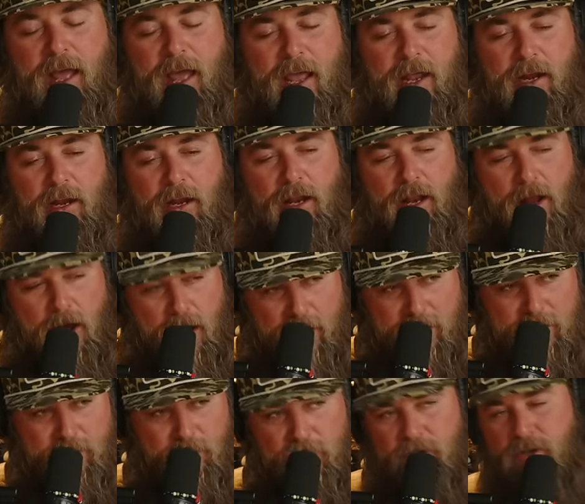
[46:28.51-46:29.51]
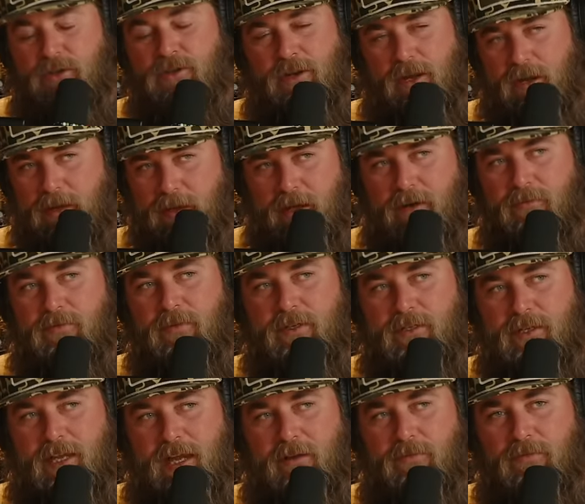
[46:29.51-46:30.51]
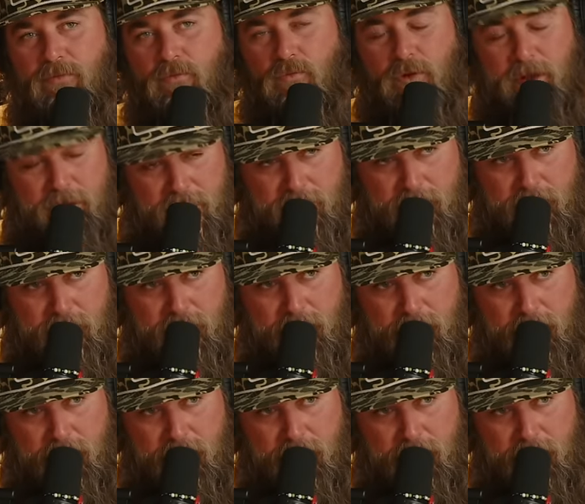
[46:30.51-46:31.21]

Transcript: a lot with a shotgun one time with